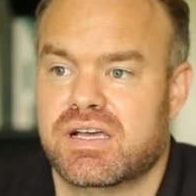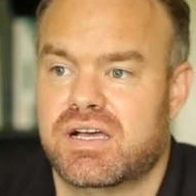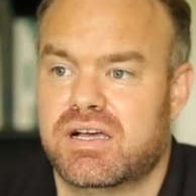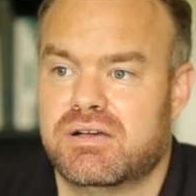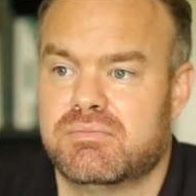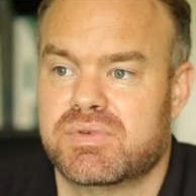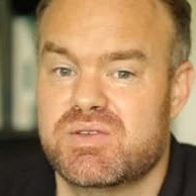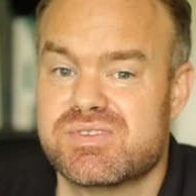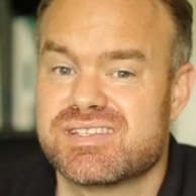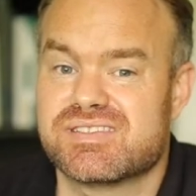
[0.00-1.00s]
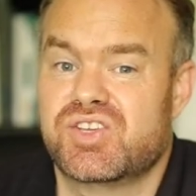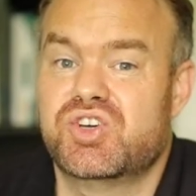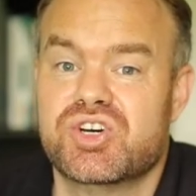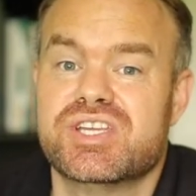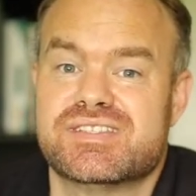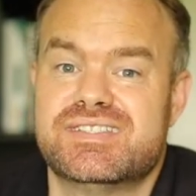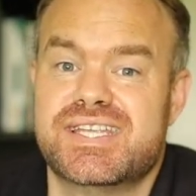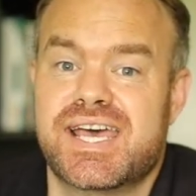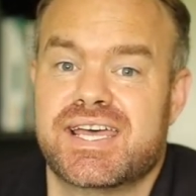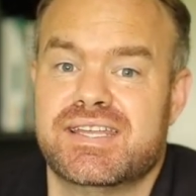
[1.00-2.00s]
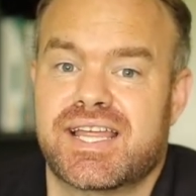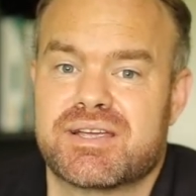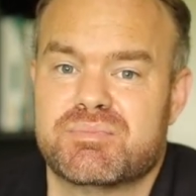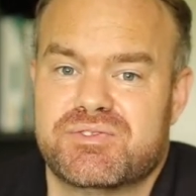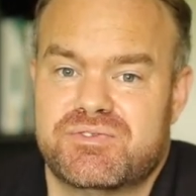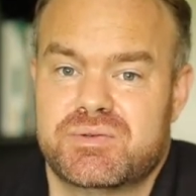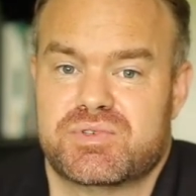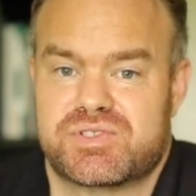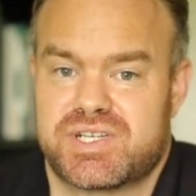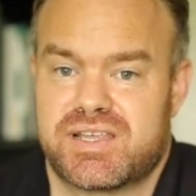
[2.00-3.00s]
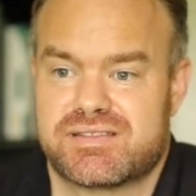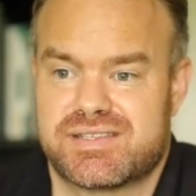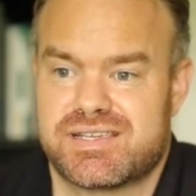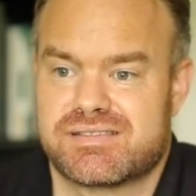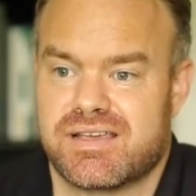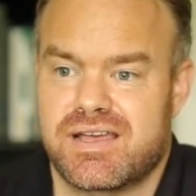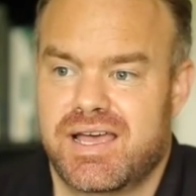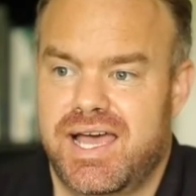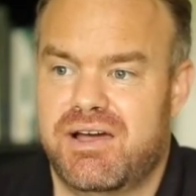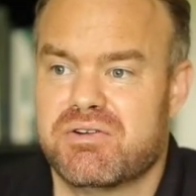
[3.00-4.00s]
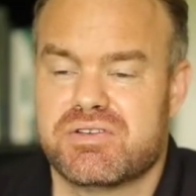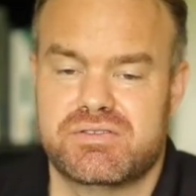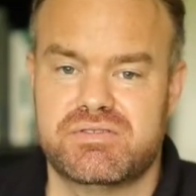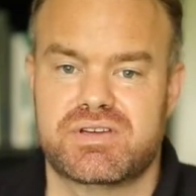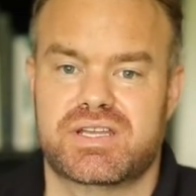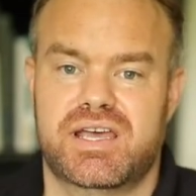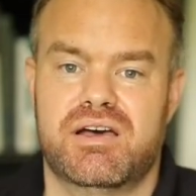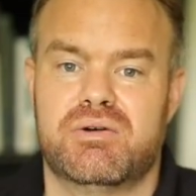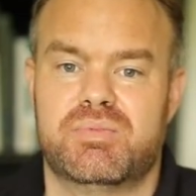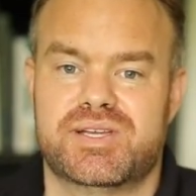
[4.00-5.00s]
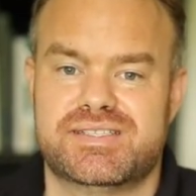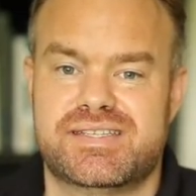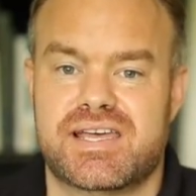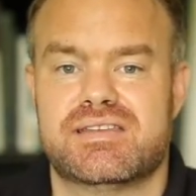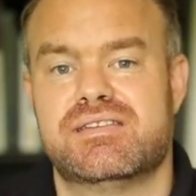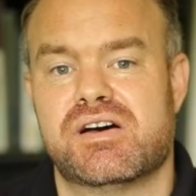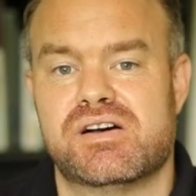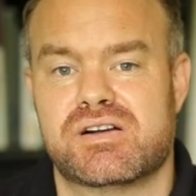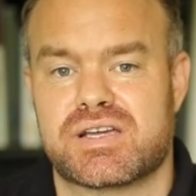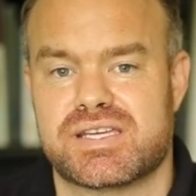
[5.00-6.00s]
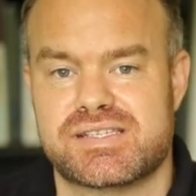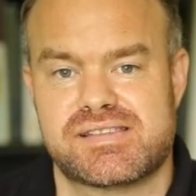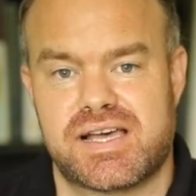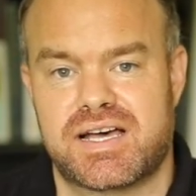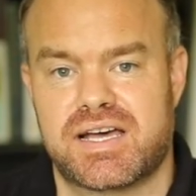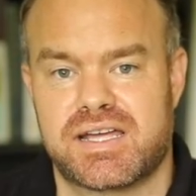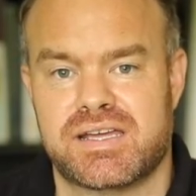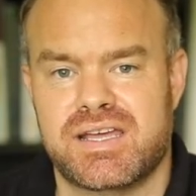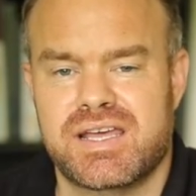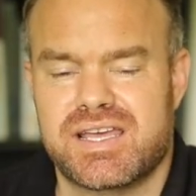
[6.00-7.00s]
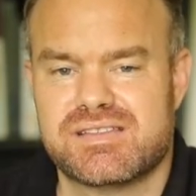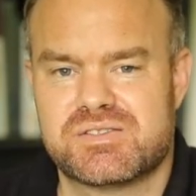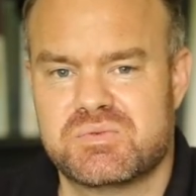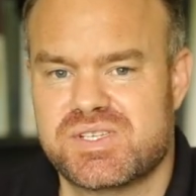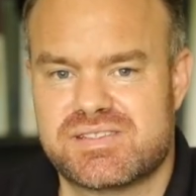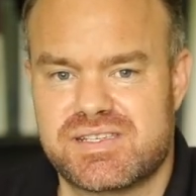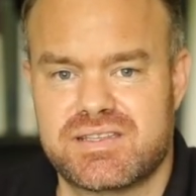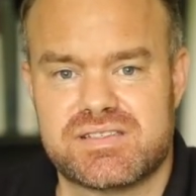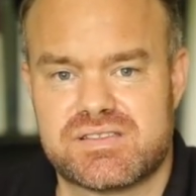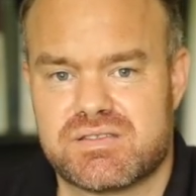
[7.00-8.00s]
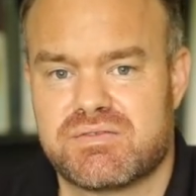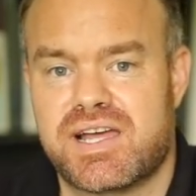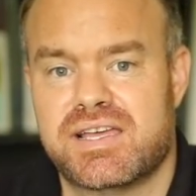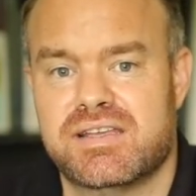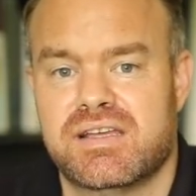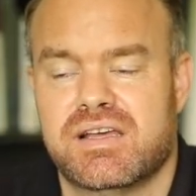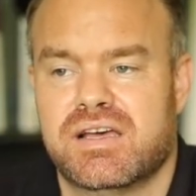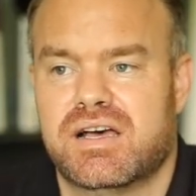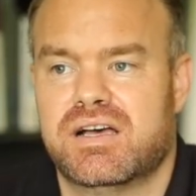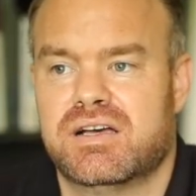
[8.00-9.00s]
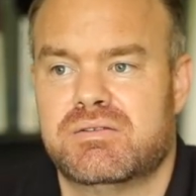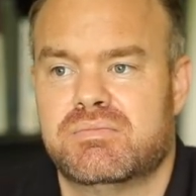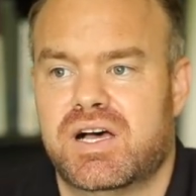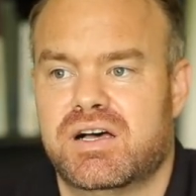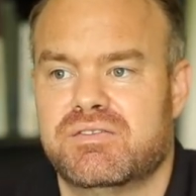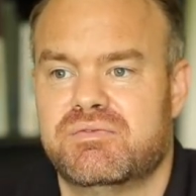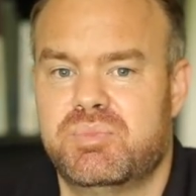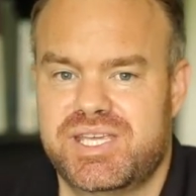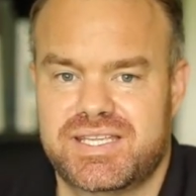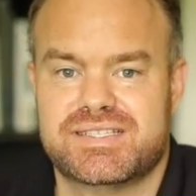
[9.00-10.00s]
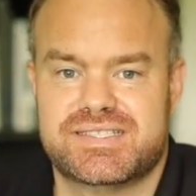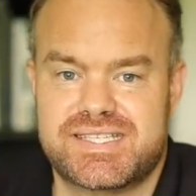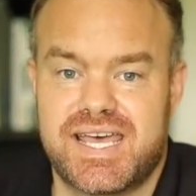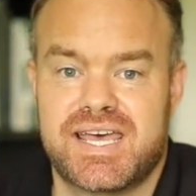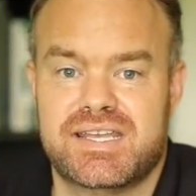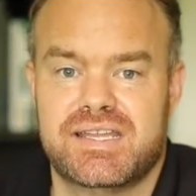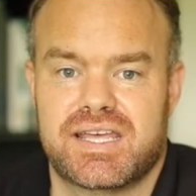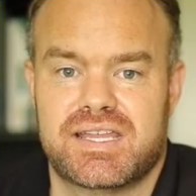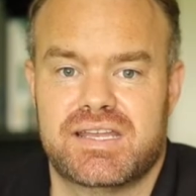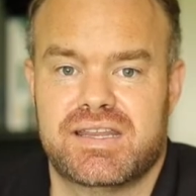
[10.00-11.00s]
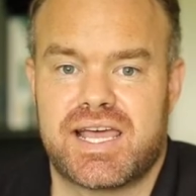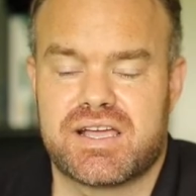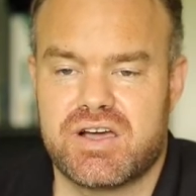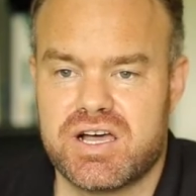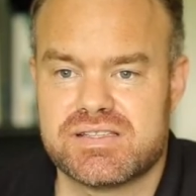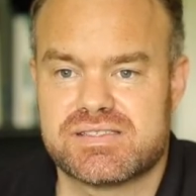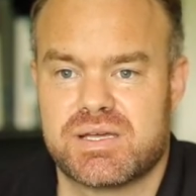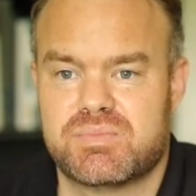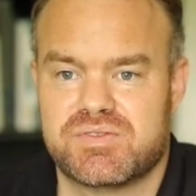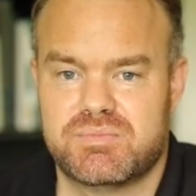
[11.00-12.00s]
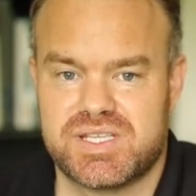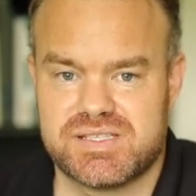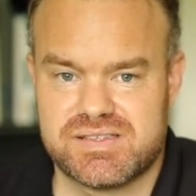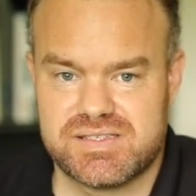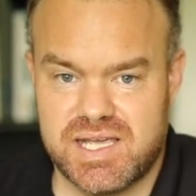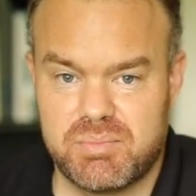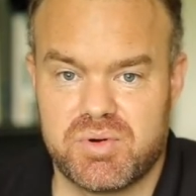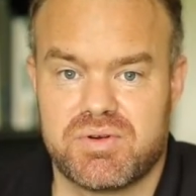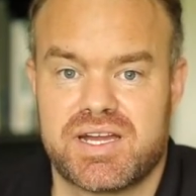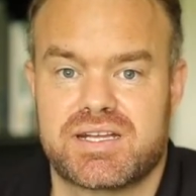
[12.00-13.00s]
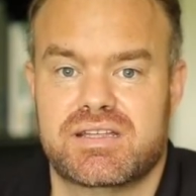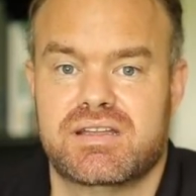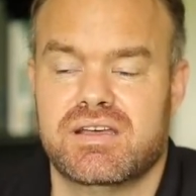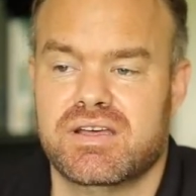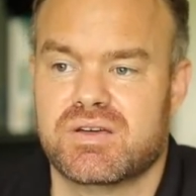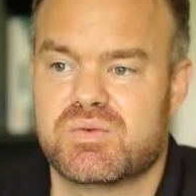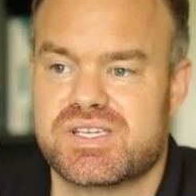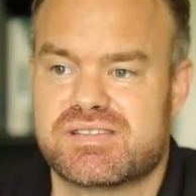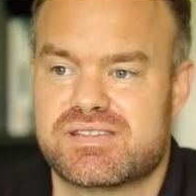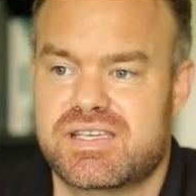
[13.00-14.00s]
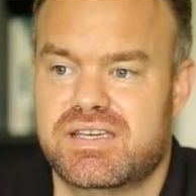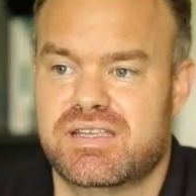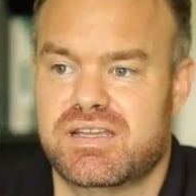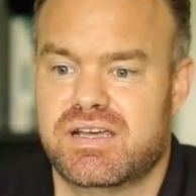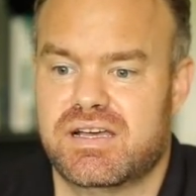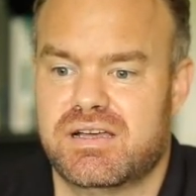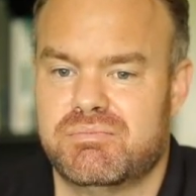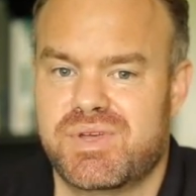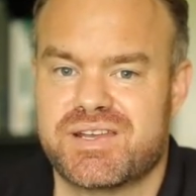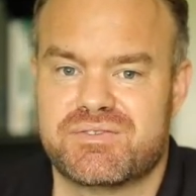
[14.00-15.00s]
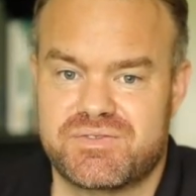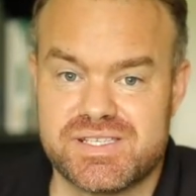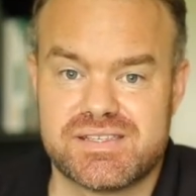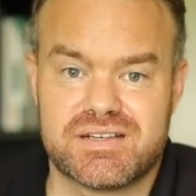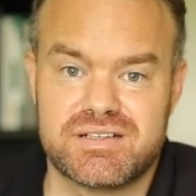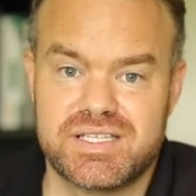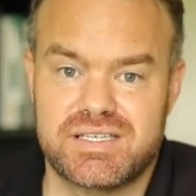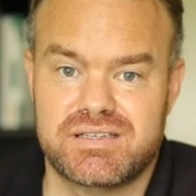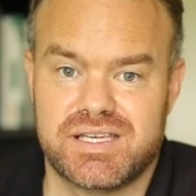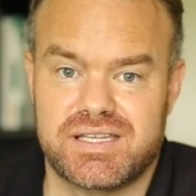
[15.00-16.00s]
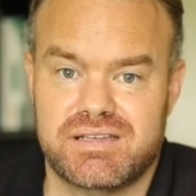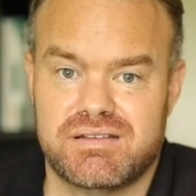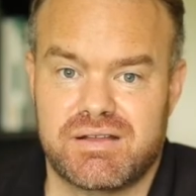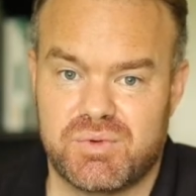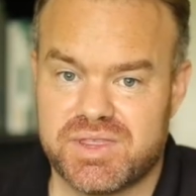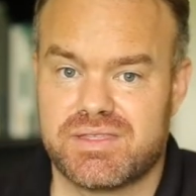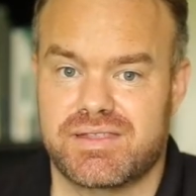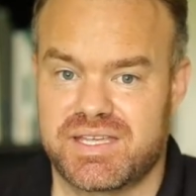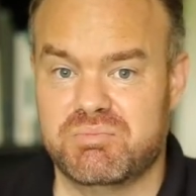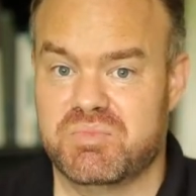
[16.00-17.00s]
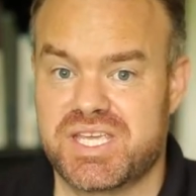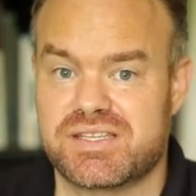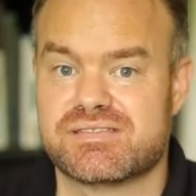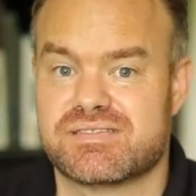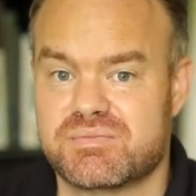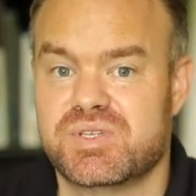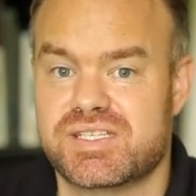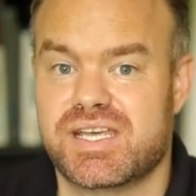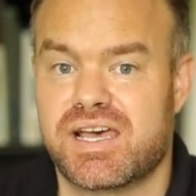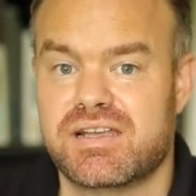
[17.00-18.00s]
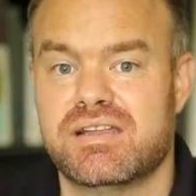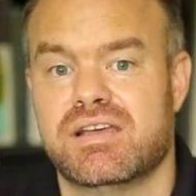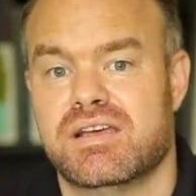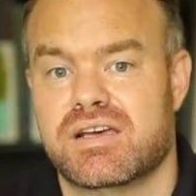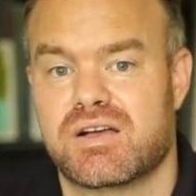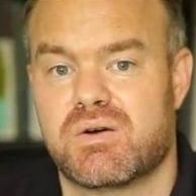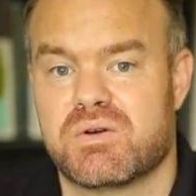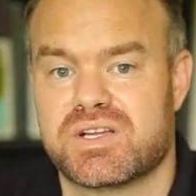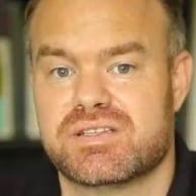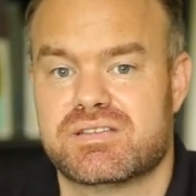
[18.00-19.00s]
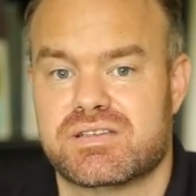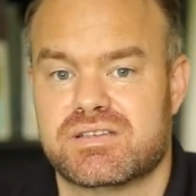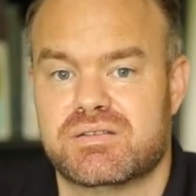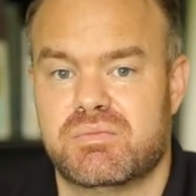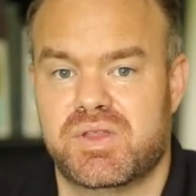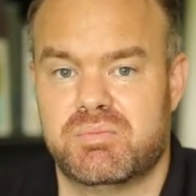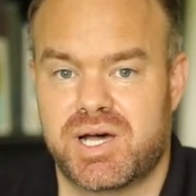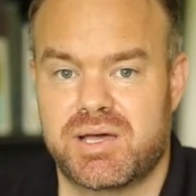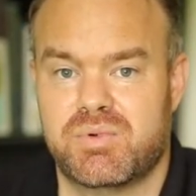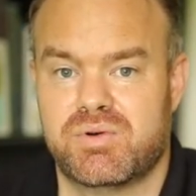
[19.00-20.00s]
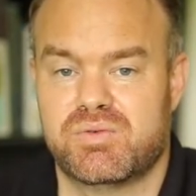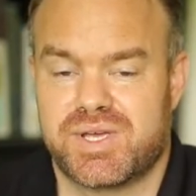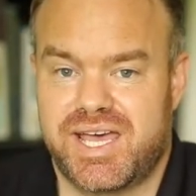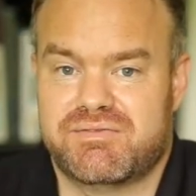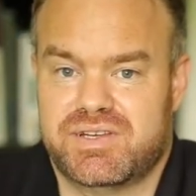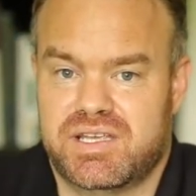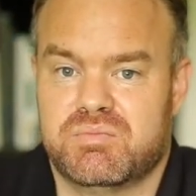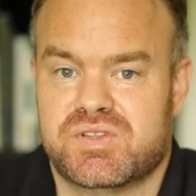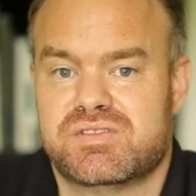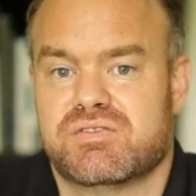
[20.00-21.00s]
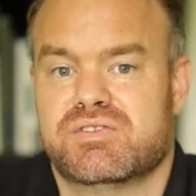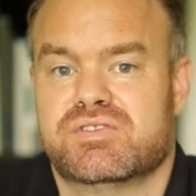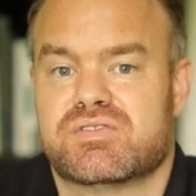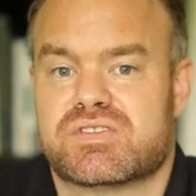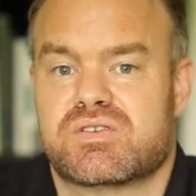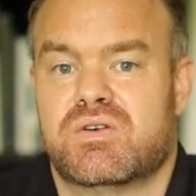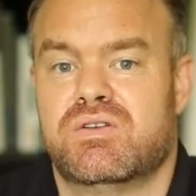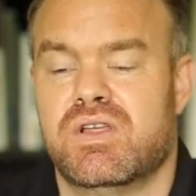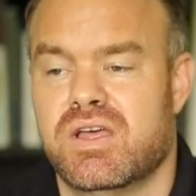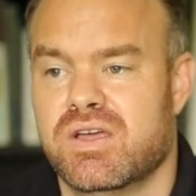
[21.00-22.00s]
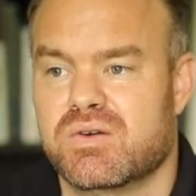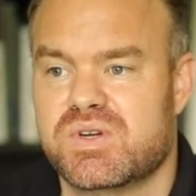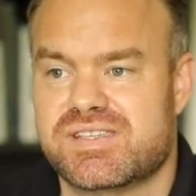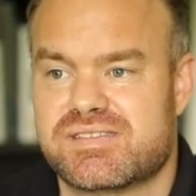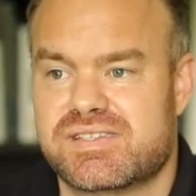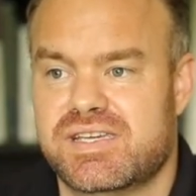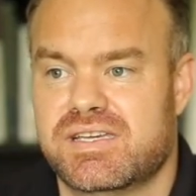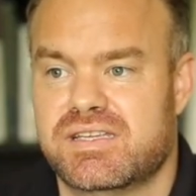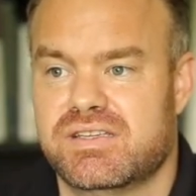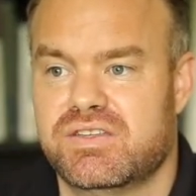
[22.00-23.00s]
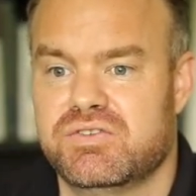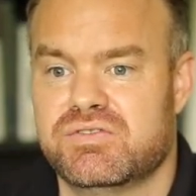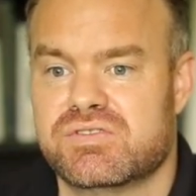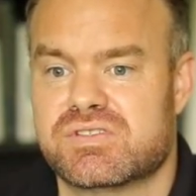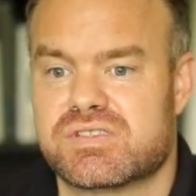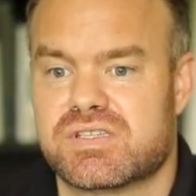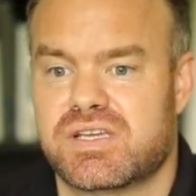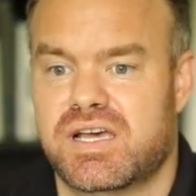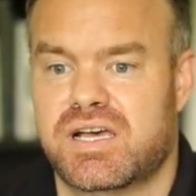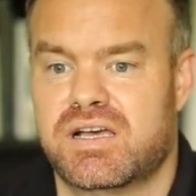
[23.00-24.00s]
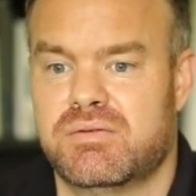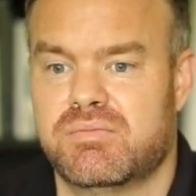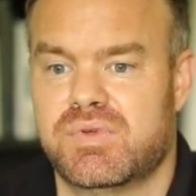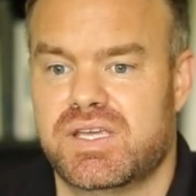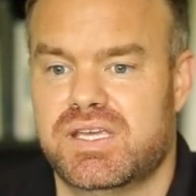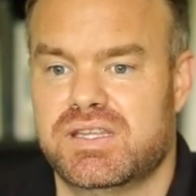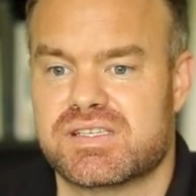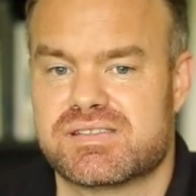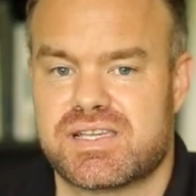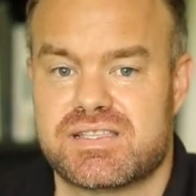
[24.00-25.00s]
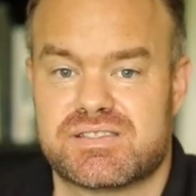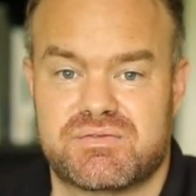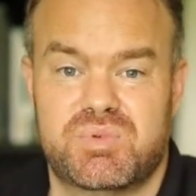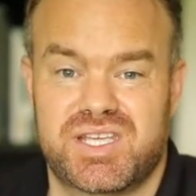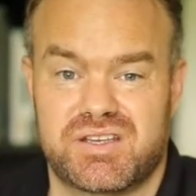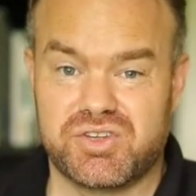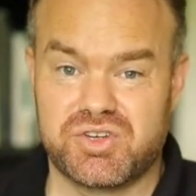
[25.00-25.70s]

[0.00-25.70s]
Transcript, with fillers: Um, he was as good as dead, like Mephibosheth says, how are you going to help a dead dog as I? And so we see this thread um, of being dead and that concept of being separated. We see it uh, metaphysically in what it means to be dead. According to the Bible, we have an immaterial soul. We see it used um, in the sense of being